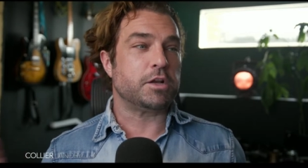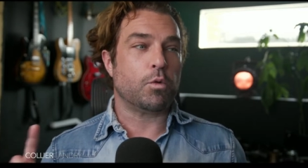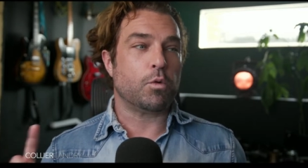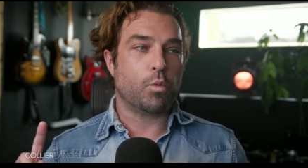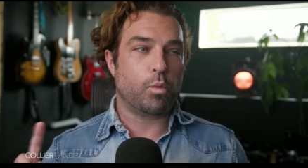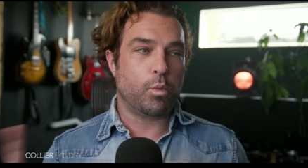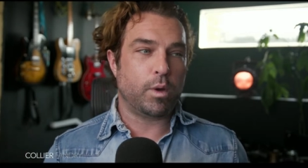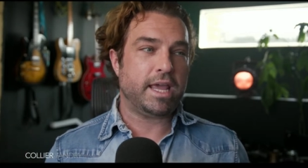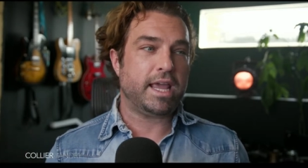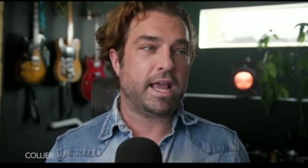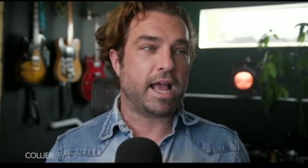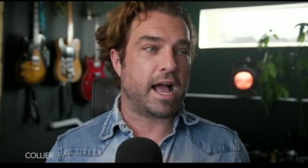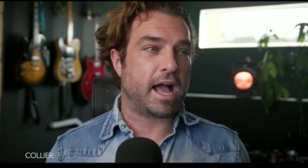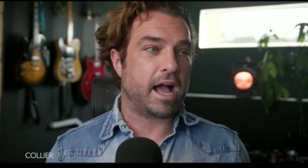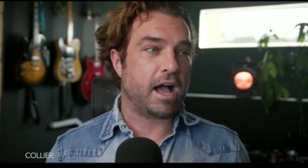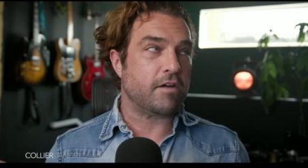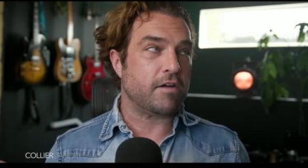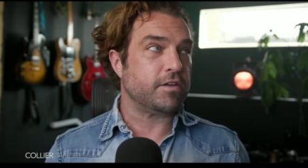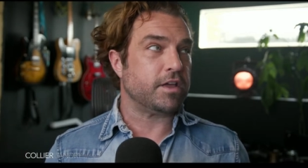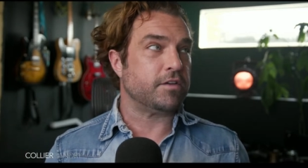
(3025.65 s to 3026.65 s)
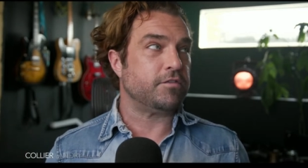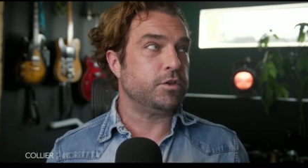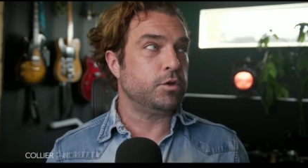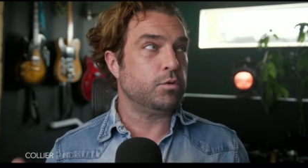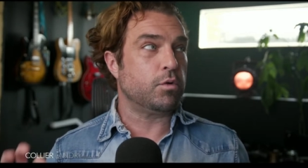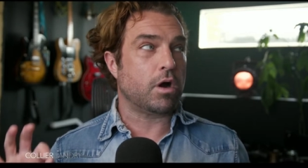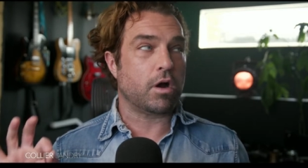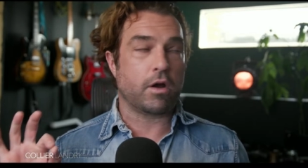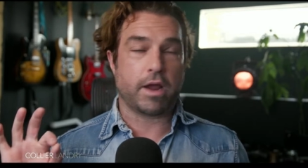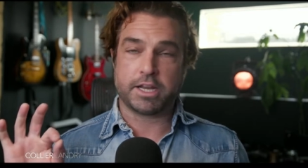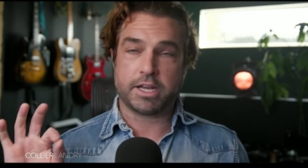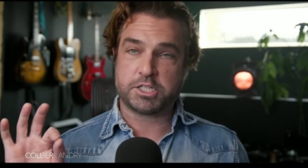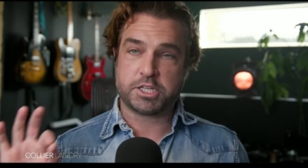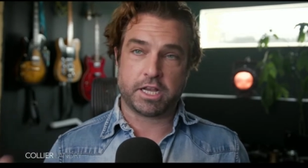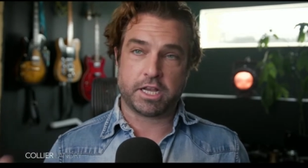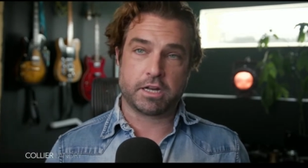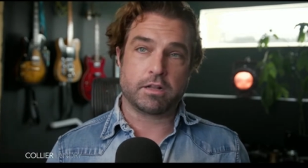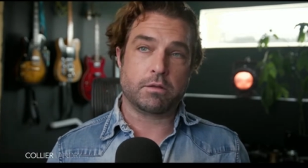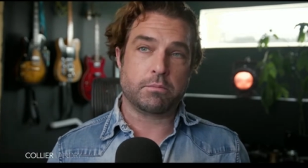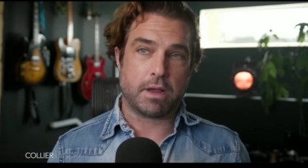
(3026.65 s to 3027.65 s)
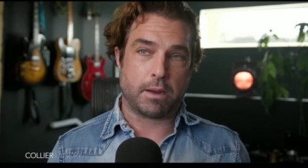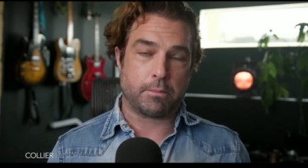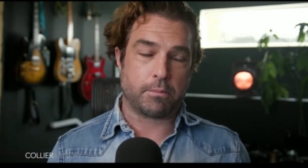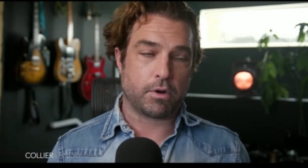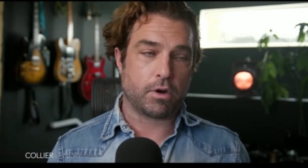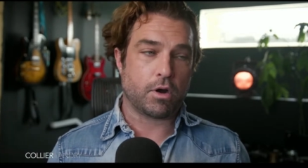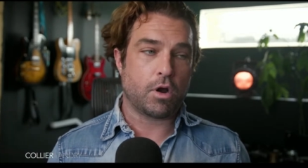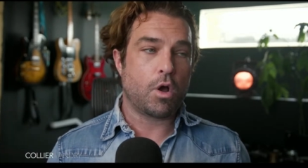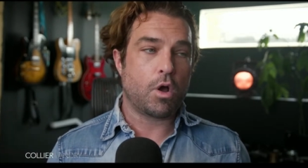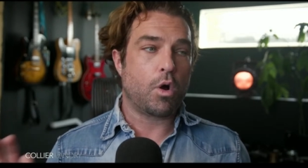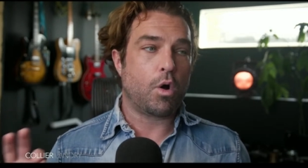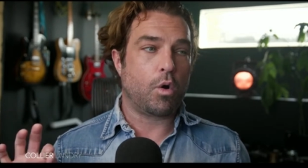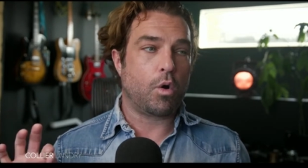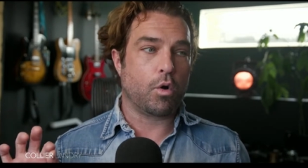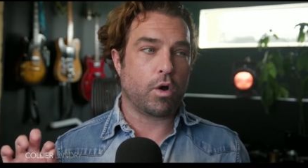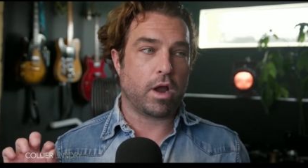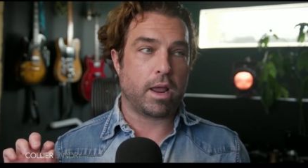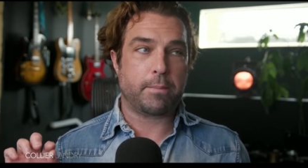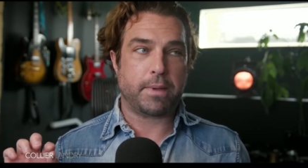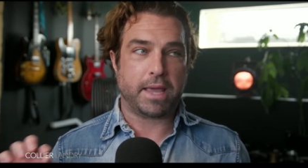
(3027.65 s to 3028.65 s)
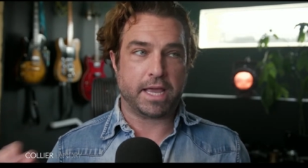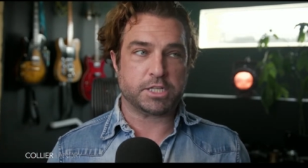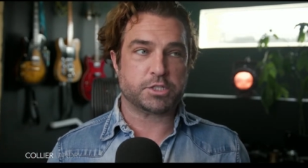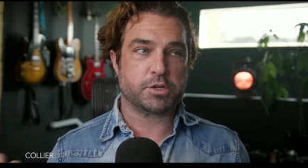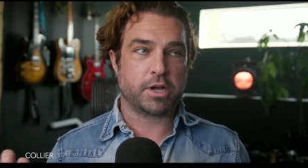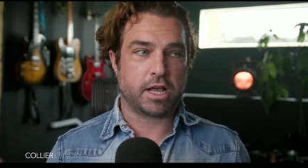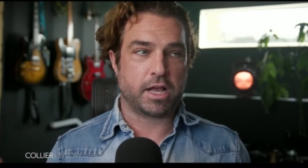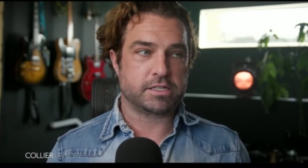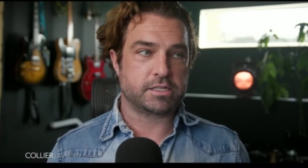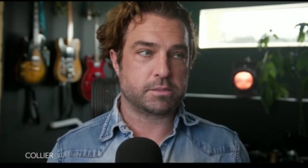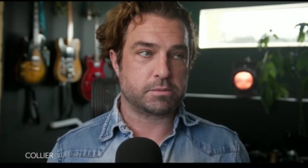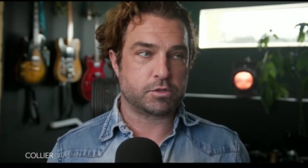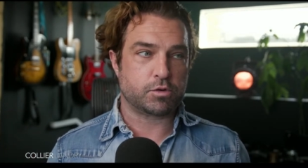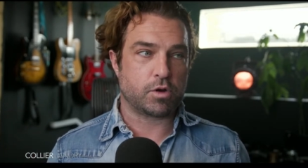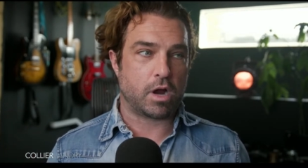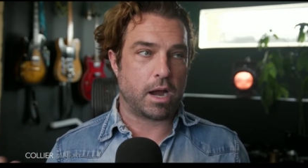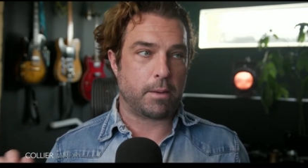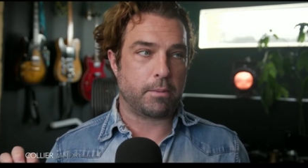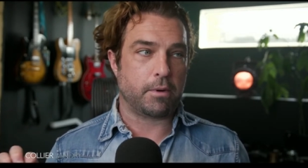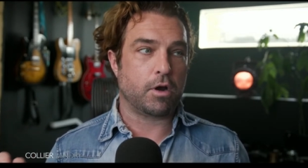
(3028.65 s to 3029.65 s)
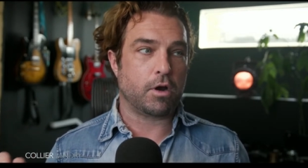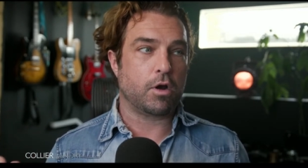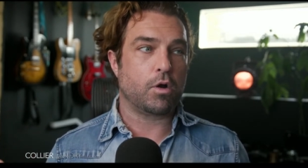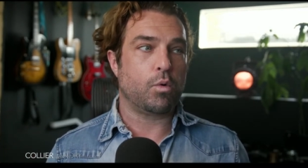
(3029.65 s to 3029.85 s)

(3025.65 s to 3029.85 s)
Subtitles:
we have, if you are a channel member or a Patreon subscriber,